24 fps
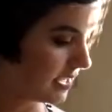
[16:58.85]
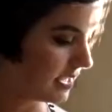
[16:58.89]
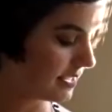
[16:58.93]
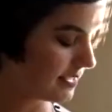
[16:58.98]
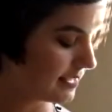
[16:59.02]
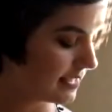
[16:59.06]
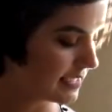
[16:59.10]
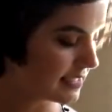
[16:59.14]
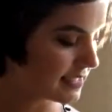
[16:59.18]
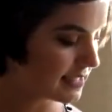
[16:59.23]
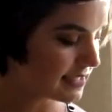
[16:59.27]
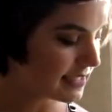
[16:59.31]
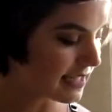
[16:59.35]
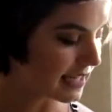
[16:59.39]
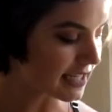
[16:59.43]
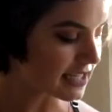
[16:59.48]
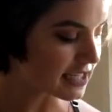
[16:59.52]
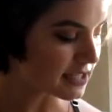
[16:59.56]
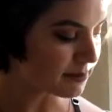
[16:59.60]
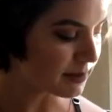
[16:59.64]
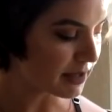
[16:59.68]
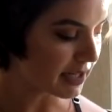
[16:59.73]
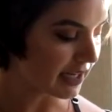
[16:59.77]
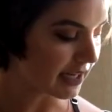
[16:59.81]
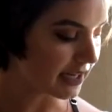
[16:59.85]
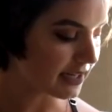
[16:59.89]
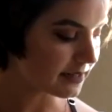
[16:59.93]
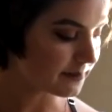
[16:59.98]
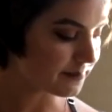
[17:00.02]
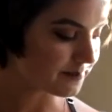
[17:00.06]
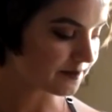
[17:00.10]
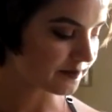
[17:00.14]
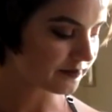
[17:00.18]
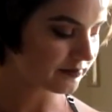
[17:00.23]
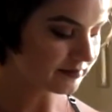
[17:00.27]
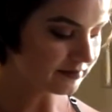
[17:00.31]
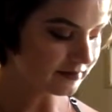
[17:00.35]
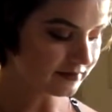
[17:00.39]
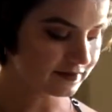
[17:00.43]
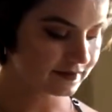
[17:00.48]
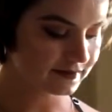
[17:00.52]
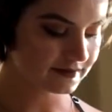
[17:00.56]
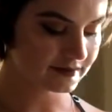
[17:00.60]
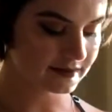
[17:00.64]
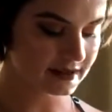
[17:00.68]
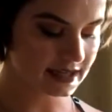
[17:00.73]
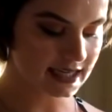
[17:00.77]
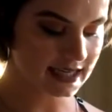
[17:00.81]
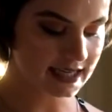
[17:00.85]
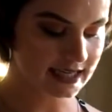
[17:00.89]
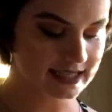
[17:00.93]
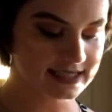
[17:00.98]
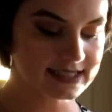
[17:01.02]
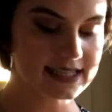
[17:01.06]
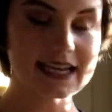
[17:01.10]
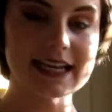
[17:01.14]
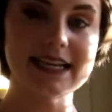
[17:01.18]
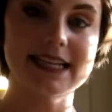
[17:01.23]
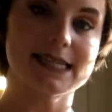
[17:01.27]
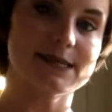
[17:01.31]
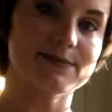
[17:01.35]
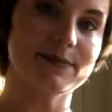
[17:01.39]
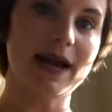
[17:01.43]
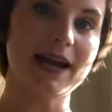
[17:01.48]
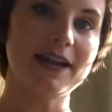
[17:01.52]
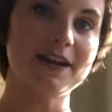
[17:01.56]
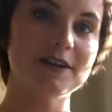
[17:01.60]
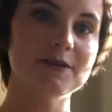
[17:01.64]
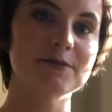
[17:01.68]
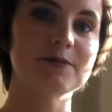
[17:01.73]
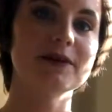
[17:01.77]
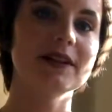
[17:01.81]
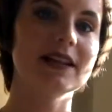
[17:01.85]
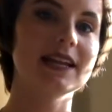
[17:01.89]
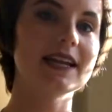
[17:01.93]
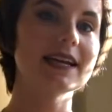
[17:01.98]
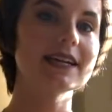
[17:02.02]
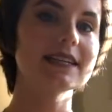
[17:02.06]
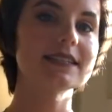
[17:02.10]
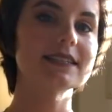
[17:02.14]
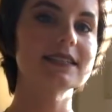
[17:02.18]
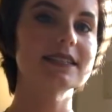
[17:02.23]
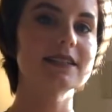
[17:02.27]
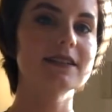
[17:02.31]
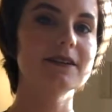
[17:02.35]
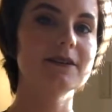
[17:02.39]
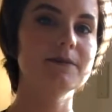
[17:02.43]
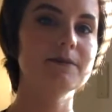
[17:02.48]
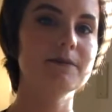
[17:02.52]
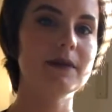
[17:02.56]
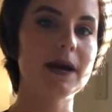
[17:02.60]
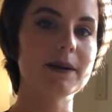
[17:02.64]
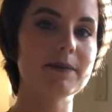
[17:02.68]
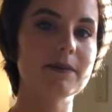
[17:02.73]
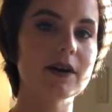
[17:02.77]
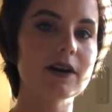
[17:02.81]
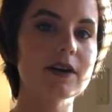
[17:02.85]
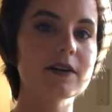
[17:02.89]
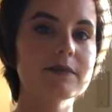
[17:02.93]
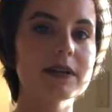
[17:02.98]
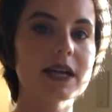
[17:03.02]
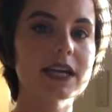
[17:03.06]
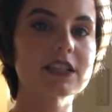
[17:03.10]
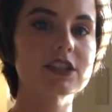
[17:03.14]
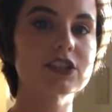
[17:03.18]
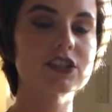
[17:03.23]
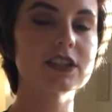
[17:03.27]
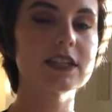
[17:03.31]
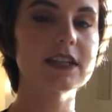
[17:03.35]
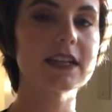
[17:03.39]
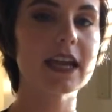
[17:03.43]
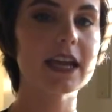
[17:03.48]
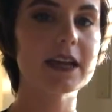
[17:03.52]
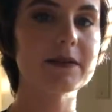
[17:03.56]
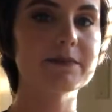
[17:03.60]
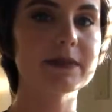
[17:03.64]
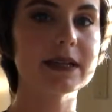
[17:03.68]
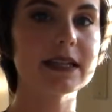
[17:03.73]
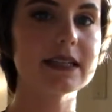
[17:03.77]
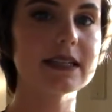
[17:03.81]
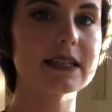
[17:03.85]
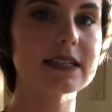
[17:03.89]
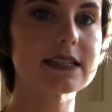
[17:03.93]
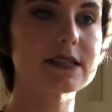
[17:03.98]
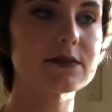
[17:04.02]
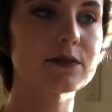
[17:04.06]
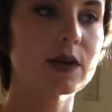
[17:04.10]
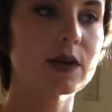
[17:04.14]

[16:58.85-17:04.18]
This next plant is a spider plant. My mom actually gave me this